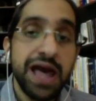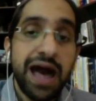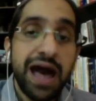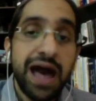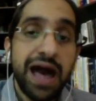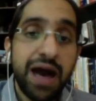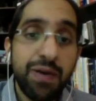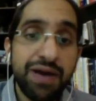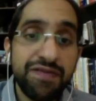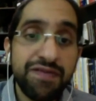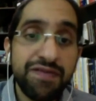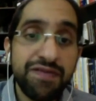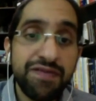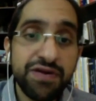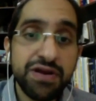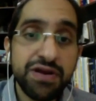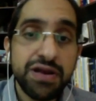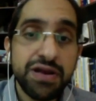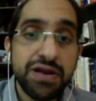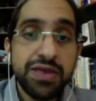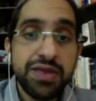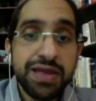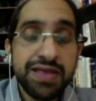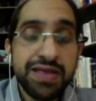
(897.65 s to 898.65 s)

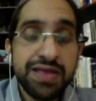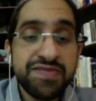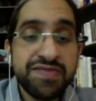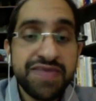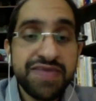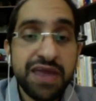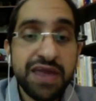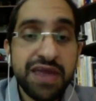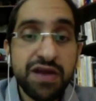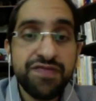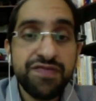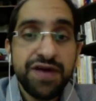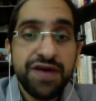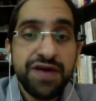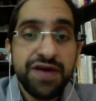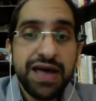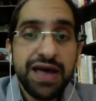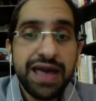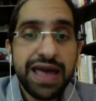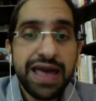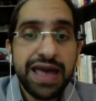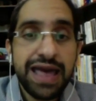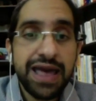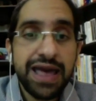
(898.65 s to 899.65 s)
However, instead of
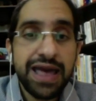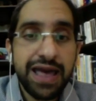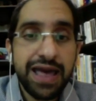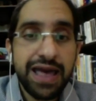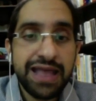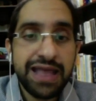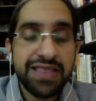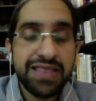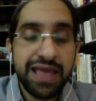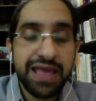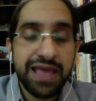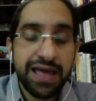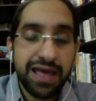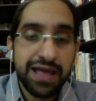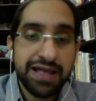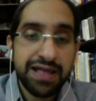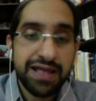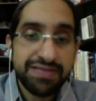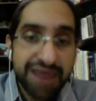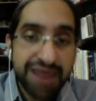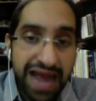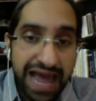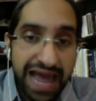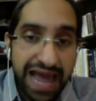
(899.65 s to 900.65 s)

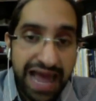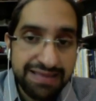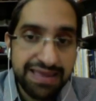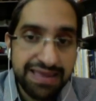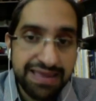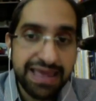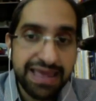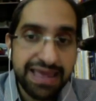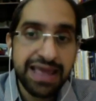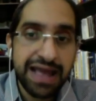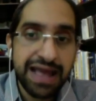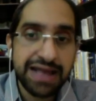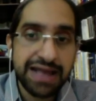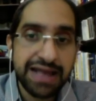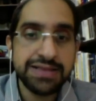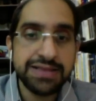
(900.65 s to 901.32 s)
attracting and